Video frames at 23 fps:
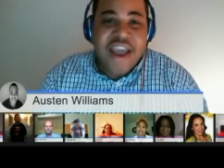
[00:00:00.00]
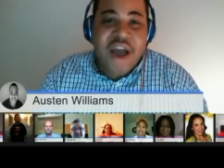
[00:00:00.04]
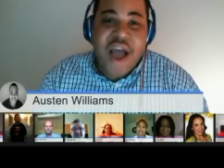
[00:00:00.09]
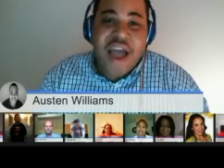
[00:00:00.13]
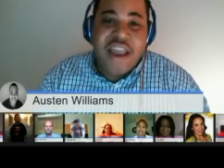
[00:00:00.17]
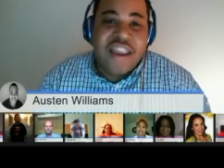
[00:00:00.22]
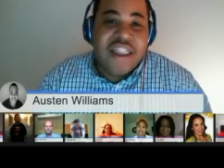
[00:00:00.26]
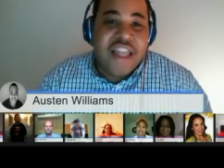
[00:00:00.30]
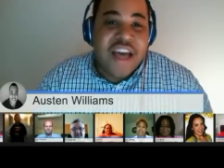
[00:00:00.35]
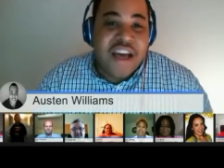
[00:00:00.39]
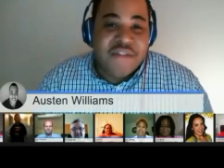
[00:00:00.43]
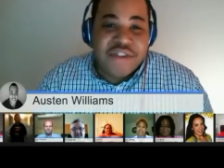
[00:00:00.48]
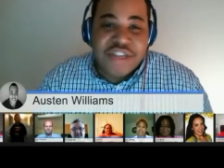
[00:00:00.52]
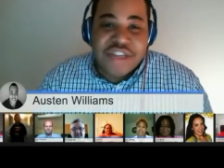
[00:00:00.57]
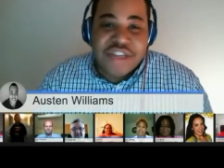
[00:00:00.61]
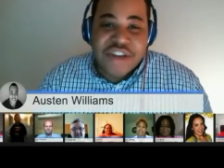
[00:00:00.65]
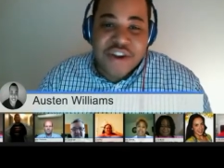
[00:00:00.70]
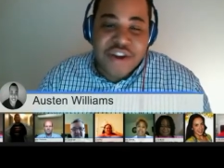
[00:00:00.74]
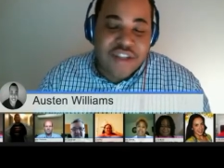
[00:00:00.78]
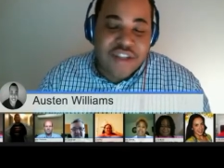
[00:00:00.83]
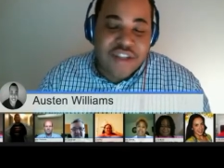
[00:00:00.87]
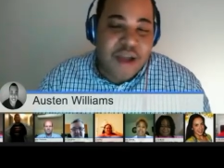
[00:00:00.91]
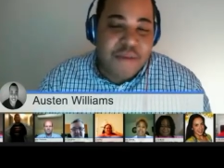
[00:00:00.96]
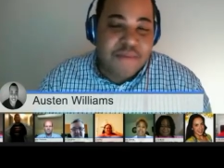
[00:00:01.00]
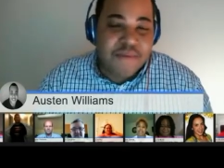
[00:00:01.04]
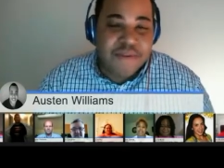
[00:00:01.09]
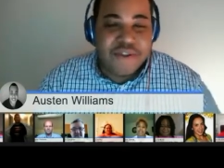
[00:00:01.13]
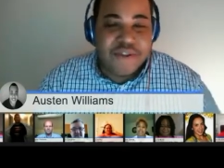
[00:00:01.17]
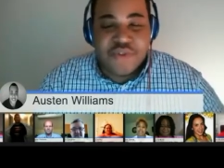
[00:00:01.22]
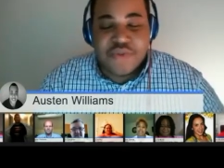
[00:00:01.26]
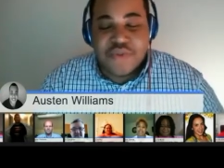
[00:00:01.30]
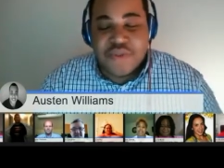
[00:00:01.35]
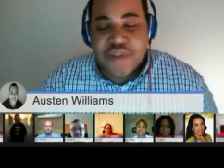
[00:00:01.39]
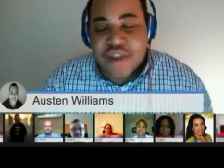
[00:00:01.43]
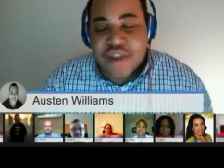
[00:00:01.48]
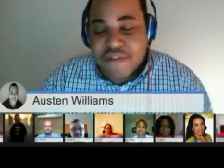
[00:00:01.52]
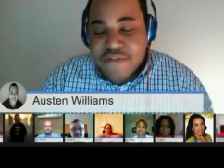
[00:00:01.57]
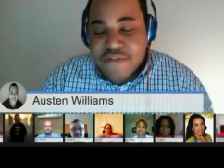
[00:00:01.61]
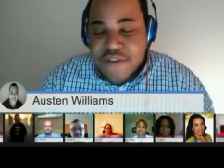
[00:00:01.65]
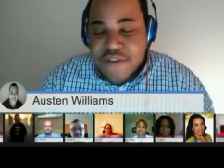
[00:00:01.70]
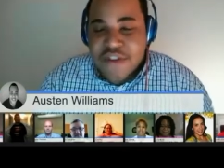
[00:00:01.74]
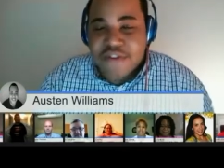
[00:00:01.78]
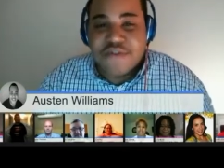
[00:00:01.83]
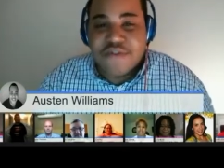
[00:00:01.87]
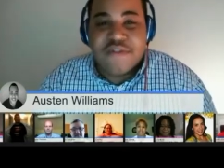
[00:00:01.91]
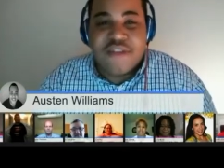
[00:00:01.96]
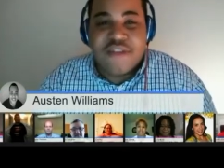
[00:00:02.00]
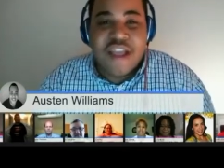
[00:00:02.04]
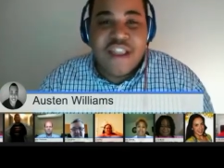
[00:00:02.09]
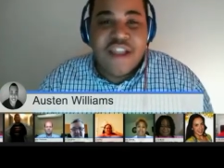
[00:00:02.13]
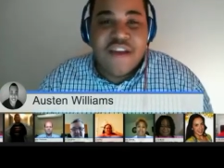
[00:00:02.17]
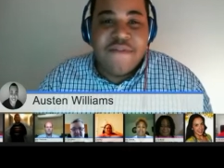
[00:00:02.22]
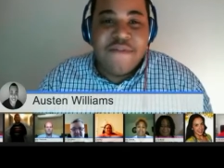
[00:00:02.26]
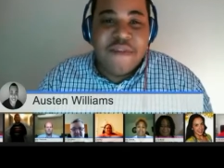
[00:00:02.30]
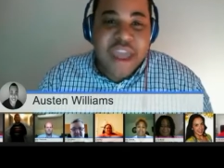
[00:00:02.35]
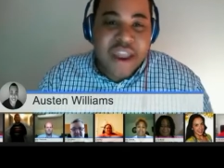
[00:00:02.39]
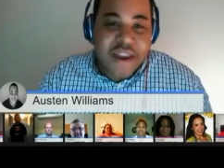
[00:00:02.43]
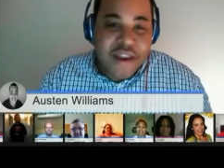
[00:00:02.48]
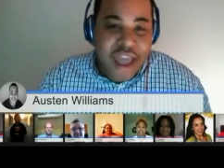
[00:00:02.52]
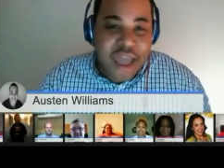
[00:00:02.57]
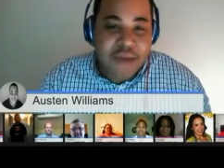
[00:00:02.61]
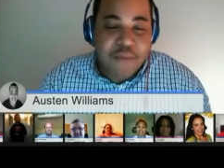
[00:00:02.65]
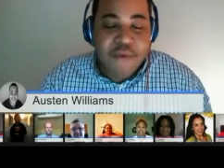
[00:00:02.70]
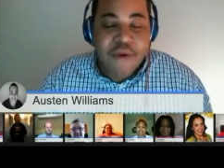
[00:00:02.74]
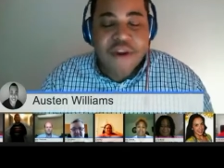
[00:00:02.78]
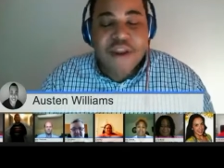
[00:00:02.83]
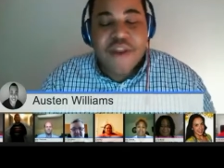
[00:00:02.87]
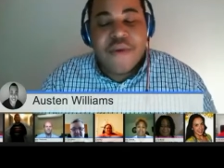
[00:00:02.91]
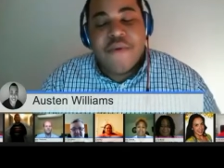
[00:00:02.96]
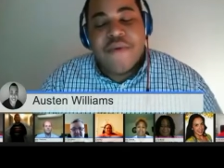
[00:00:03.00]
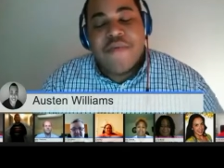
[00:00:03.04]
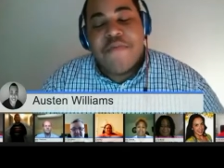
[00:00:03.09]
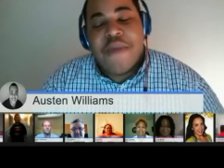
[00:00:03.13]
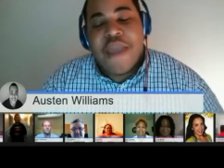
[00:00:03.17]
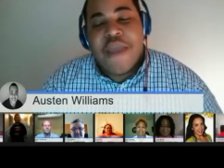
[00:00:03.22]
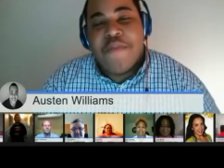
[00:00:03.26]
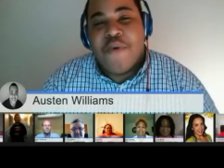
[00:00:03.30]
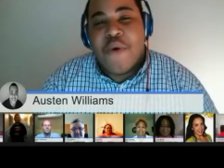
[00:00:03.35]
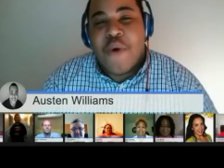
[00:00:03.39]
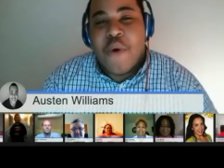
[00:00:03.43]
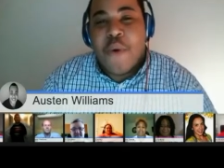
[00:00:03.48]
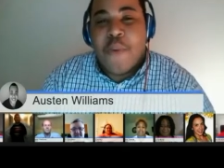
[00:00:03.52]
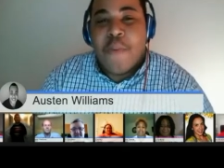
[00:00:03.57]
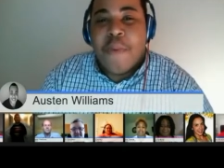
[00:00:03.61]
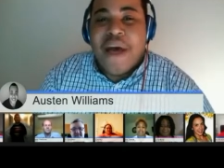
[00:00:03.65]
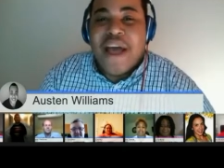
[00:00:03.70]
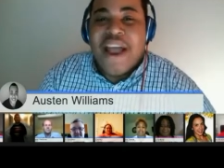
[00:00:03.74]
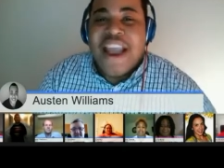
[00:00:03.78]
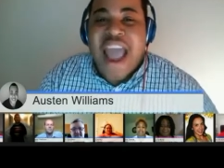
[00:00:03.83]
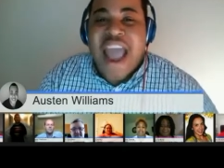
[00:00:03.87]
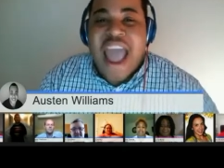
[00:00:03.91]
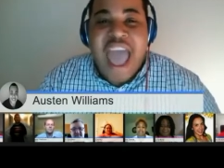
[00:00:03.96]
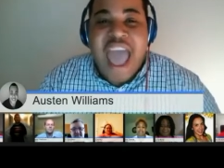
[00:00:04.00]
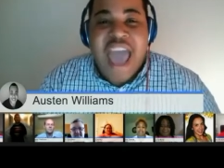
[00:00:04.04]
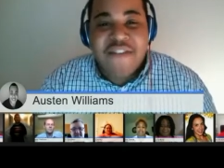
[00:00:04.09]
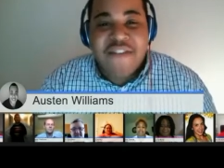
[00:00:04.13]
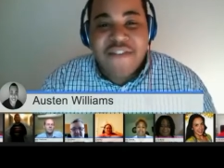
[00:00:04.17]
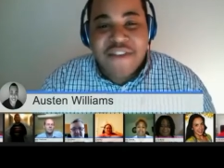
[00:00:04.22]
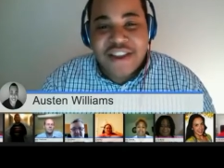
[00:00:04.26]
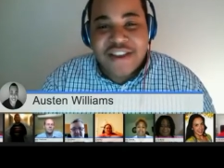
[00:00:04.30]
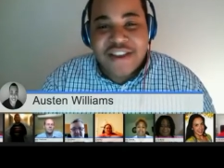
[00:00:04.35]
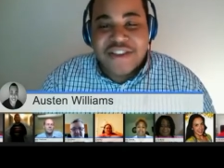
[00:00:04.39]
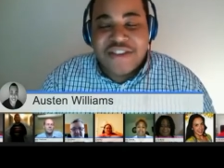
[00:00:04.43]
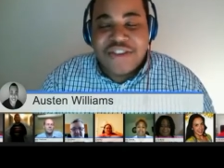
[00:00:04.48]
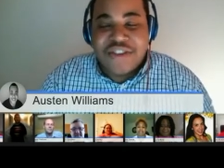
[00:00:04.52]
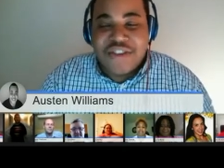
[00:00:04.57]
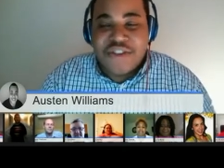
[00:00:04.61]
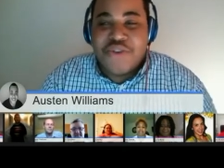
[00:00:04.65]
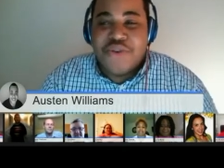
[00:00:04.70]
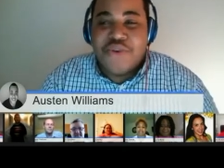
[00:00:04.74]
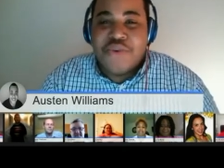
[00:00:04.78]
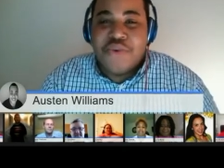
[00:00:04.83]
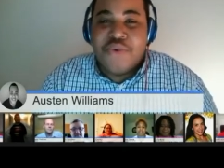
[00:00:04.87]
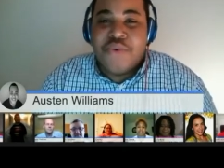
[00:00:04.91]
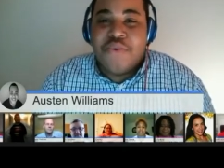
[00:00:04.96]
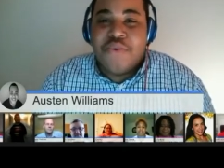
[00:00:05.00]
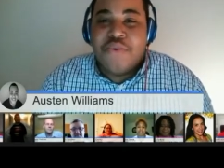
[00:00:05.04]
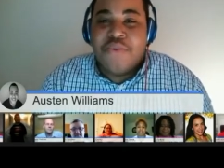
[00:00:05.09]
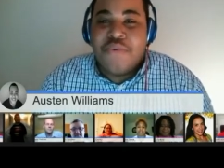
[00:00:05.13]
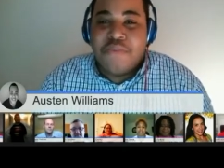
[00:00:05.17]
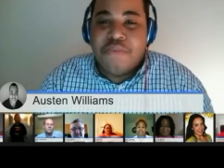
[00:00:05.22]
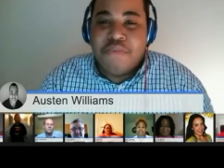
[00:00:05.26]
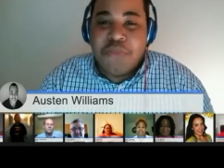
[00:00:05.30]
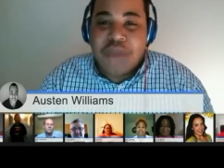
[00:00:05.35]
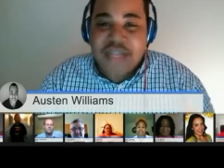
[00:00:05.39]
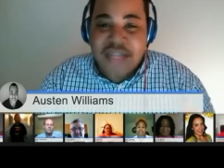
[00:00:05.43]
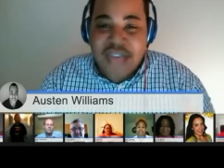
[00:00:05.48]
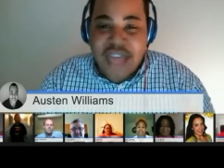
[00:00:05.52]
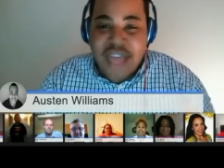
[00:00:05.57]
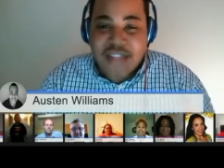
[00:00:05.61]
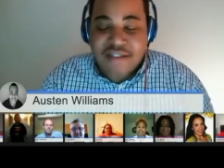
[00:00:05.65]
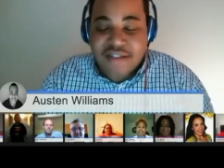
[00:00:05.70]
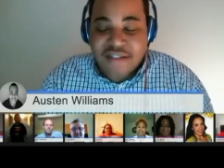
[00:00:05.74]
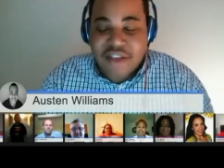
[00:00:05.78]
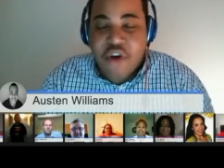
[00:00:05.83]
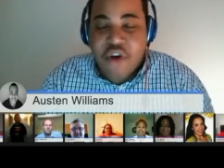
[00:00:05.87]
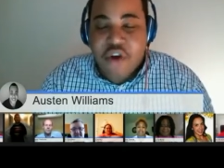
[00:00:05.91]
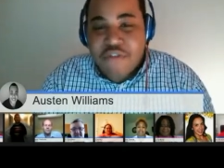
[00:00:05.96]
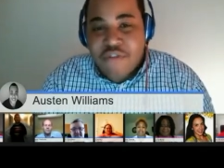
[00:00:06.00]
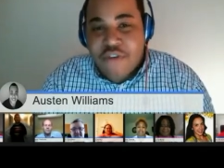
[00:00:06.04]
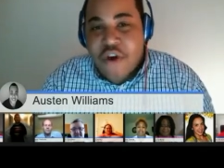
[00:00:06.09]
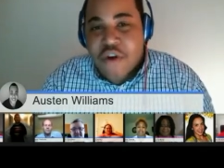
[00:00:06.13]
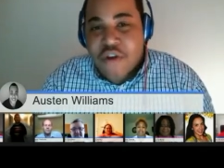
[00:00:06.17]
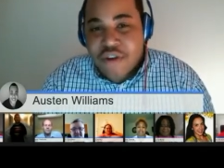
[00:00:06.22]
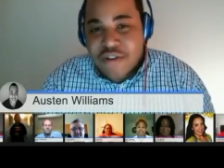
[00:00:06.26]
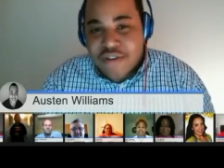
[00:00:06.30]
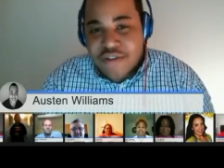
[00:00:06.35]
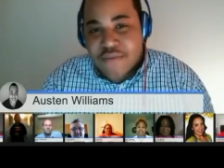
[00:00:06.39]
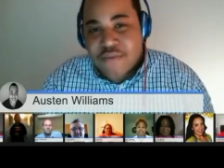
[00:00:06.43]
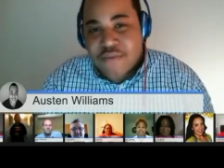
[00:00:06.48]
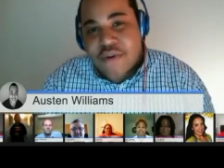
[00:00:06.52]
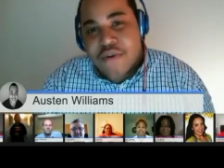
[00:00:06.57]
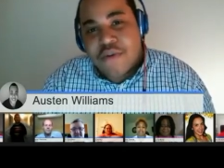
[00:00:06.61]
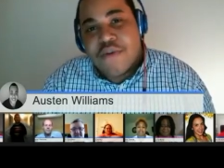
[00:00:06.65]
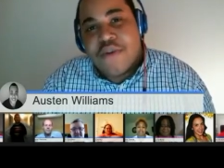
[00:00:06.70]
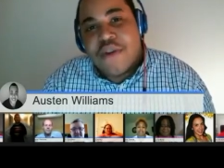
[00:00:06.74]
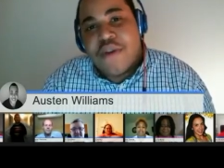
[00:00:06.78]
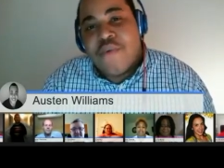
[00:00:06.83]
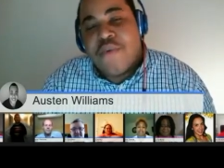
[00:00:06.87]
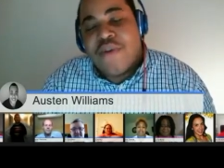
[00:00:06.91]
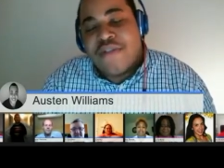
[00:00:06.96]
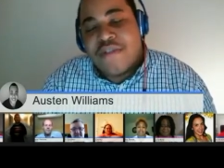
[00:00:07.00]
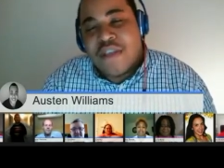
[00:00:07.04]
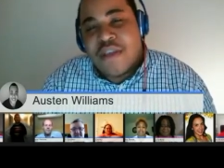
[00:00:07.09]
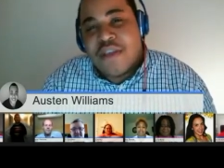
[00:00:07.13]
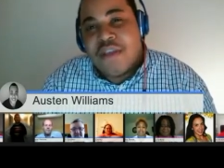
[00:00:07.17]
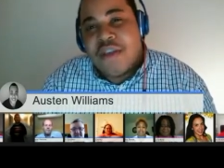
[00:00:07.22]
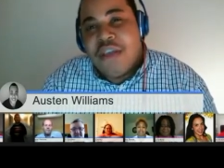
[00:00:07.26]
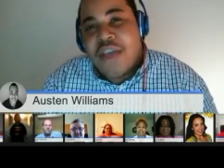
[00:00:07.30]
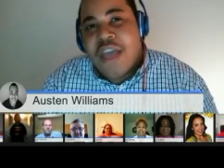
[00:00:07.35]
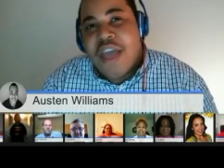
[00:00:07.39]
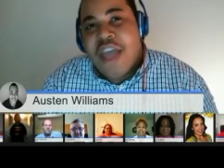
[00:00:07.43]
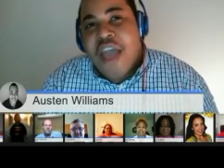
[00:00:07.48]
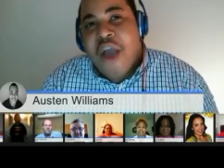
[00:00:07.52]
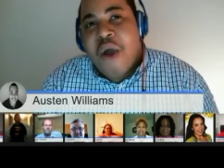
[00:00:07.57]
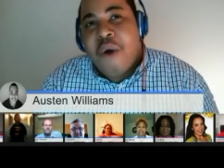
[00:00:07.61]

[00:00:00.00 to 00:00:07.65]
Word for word: Now, I love sharing opportunities with individuals, I love networking with people, but having to be that sole focus of recruiting was the